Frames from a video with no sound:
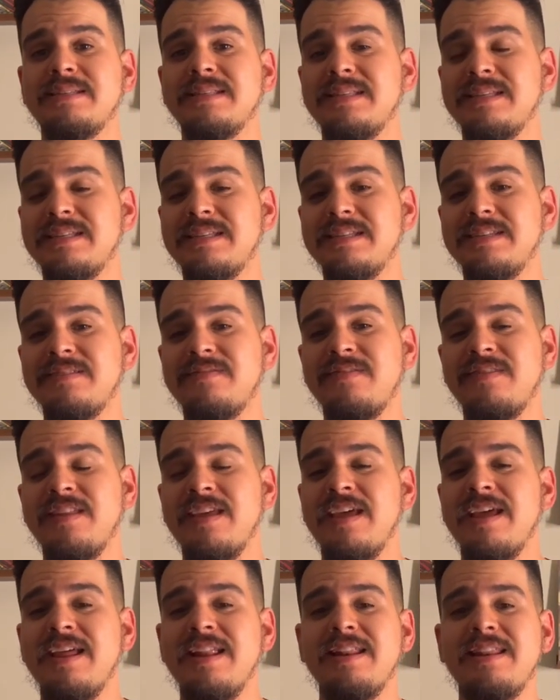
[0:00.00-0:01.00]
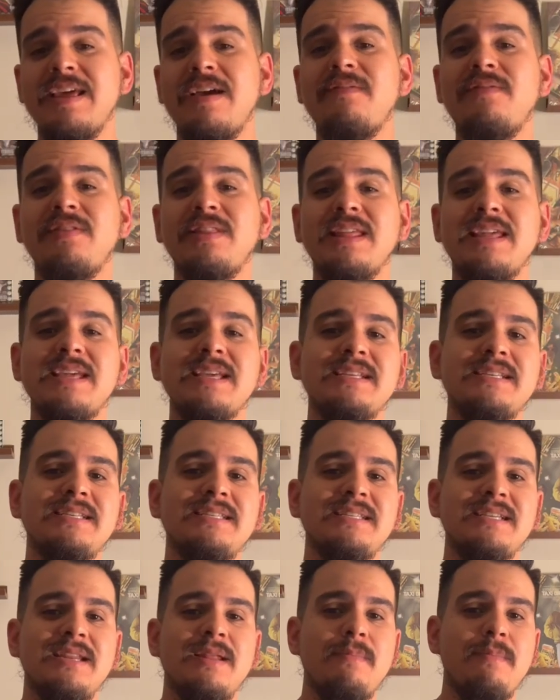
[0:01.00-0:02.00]
This is definitely his
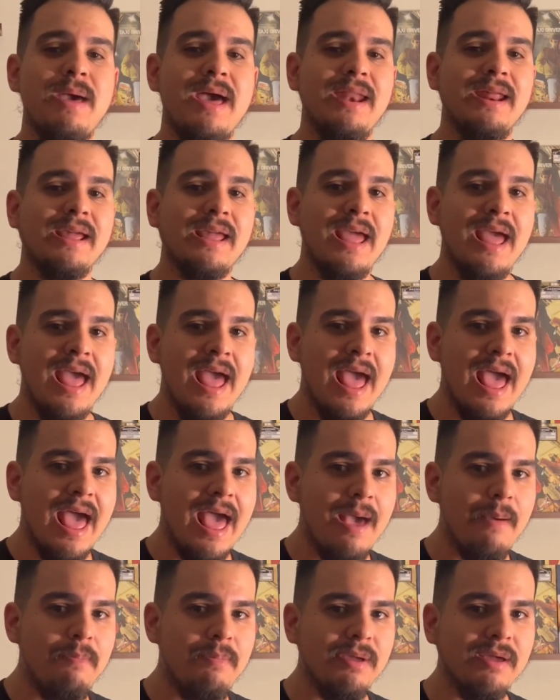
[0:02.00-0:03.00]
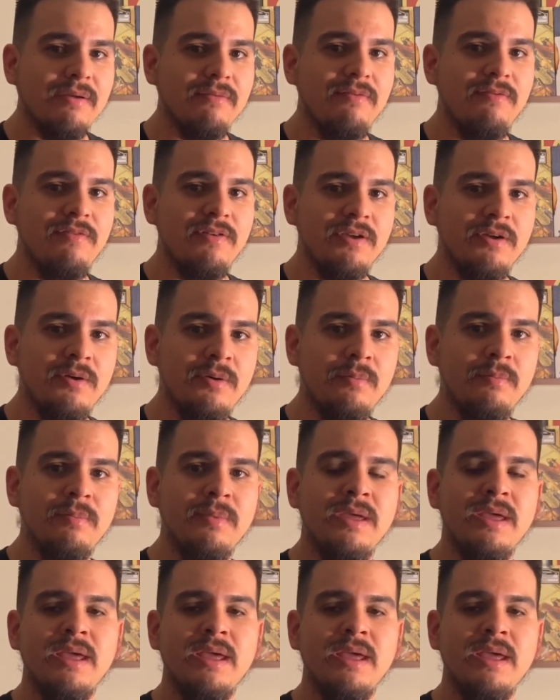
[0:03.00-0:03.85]
cinematic epic film.